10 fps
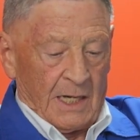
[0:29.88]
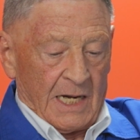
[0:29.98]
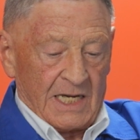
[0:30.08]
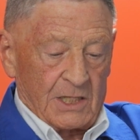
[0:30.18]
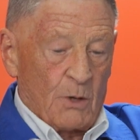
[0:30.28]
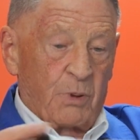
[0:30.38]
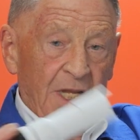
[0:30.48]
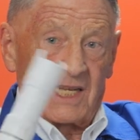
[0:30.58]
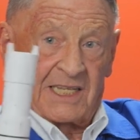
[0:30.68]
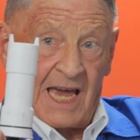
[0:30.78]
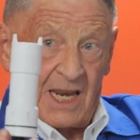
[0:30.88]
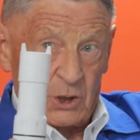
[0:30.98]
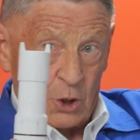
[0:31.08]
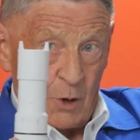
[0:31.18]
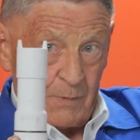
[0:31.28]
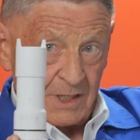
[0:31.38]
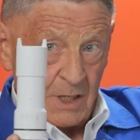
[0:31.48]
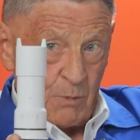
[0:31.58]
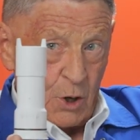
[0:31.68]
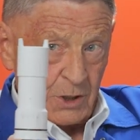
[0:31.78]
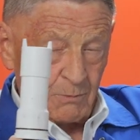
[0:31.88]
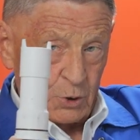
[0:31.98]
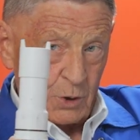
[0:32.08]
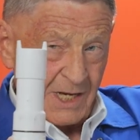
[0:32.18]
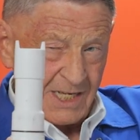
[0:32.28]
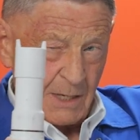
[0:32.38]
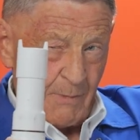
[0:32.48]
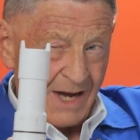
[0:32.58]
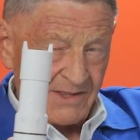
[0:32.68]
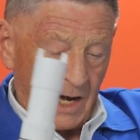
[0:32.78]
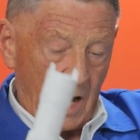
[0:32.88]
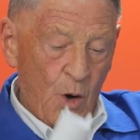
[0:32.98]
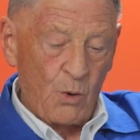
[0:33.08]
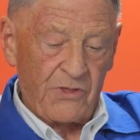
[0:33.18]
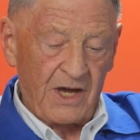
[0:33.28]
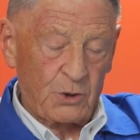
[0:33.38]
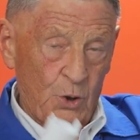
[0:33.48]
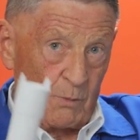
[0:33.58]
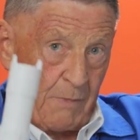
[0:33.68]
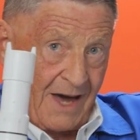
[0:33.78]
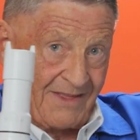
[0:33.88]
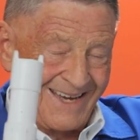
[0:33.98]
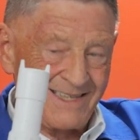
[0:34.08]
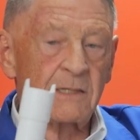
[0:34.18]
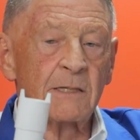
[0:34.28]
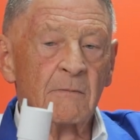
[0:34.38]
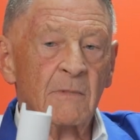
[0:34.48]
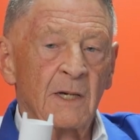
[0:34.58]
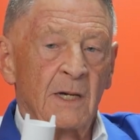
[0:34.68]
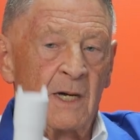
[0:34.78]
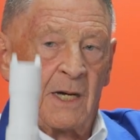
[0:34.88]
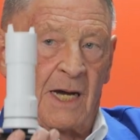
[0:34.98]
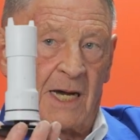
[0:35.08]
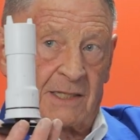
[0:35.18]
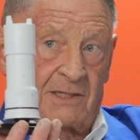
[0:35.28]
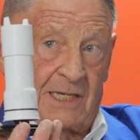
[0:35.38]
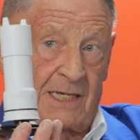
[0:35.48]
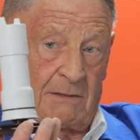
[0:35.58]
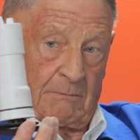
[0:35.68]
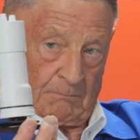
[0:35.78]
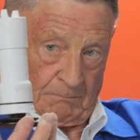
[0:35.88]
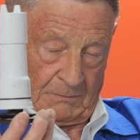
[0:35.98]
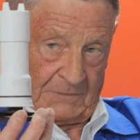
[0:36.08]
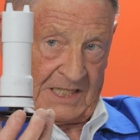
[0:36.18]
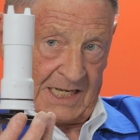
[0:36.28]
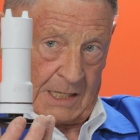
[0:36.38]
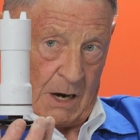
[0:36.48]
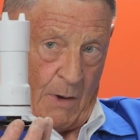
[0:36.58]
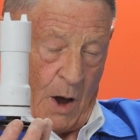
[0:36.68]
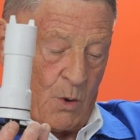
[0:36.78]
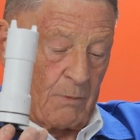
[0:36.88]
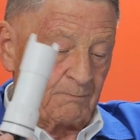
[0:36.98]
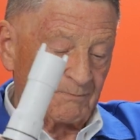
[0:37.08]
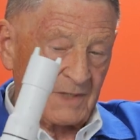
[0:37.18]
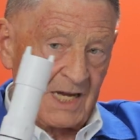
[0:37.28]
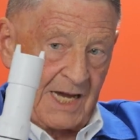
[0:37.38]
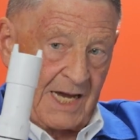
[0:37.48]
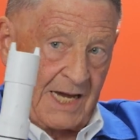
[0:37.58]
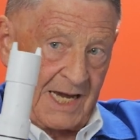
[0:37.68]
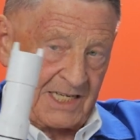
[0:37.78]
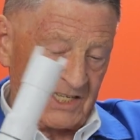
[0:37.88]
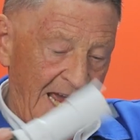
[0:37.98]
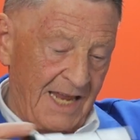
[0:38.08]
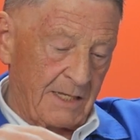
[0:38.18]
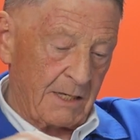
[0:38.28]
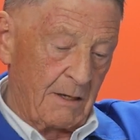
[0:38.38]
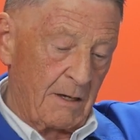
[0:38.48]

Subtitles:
It's completely telescopic in the bottom, so it doesn't matter how thick your bath is. It can come out, extend,